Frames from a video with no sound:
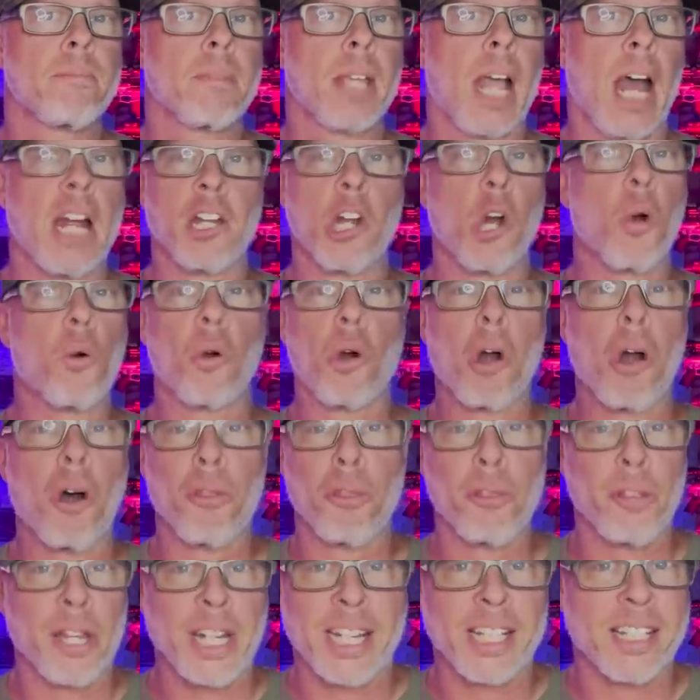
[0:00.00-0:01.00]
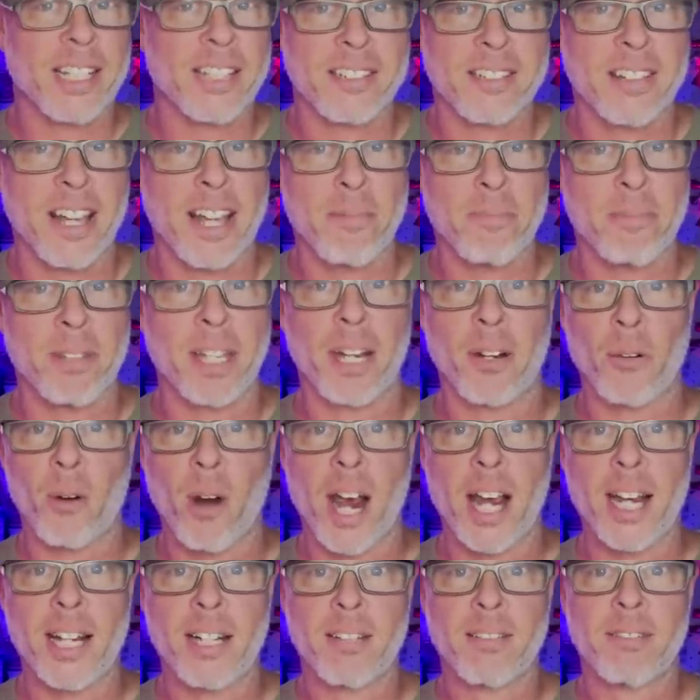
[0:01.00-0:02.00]
I know we're all thinking the same thing,
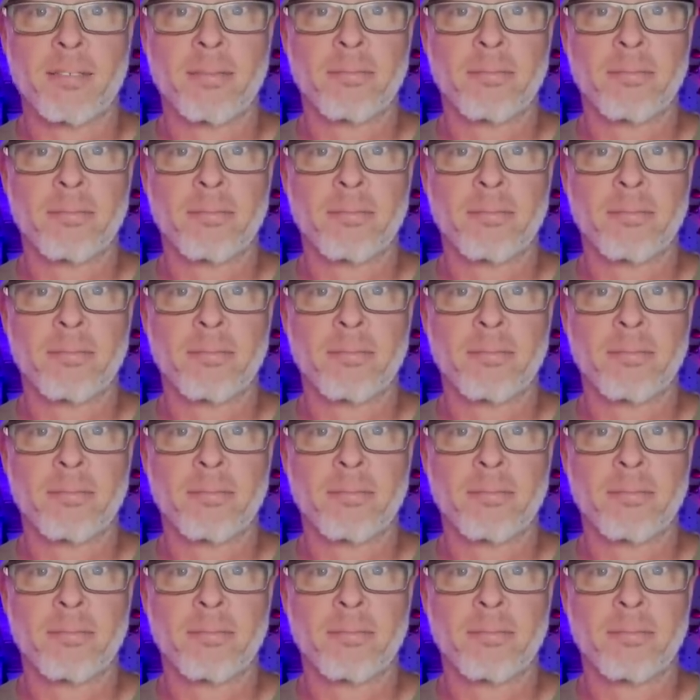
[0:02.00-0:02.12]
right?